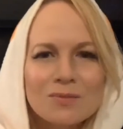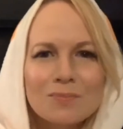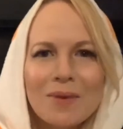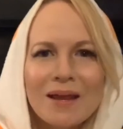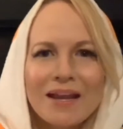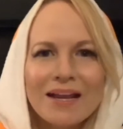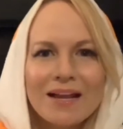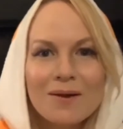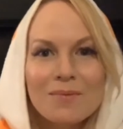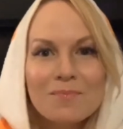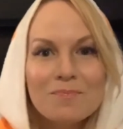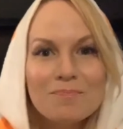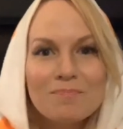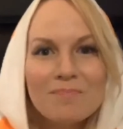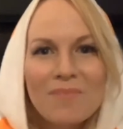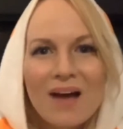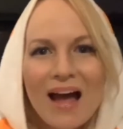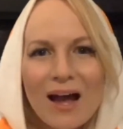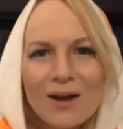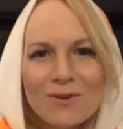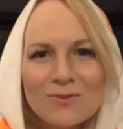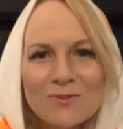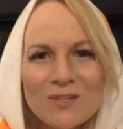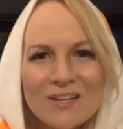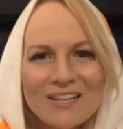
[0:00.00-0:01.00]
make a
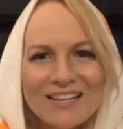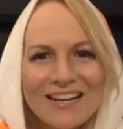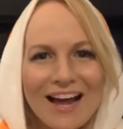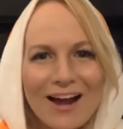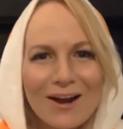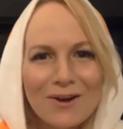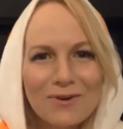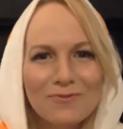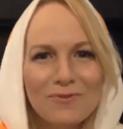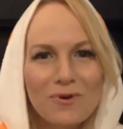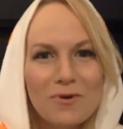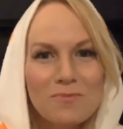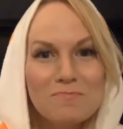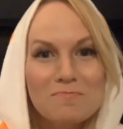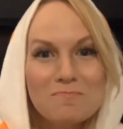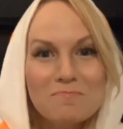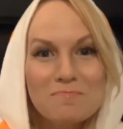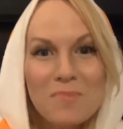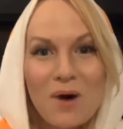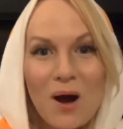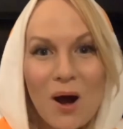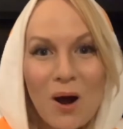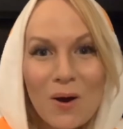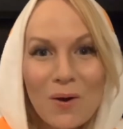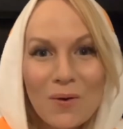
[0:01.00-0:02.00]
mountain out of a
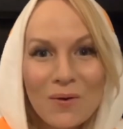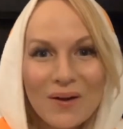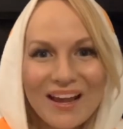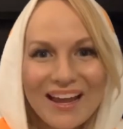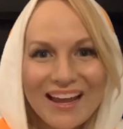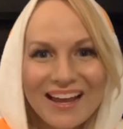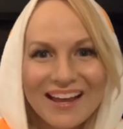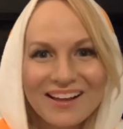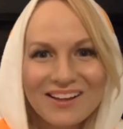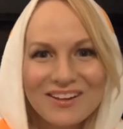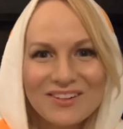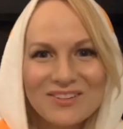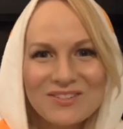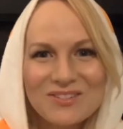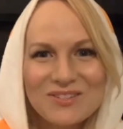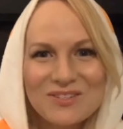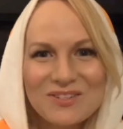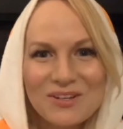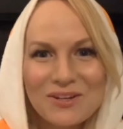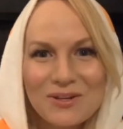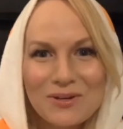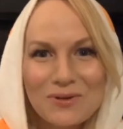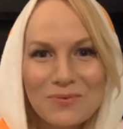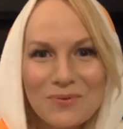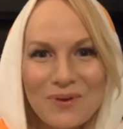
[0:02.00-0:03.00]
molehill,
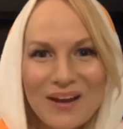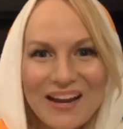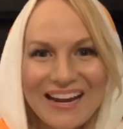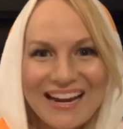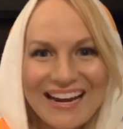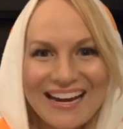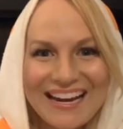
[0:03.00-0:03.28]
do we?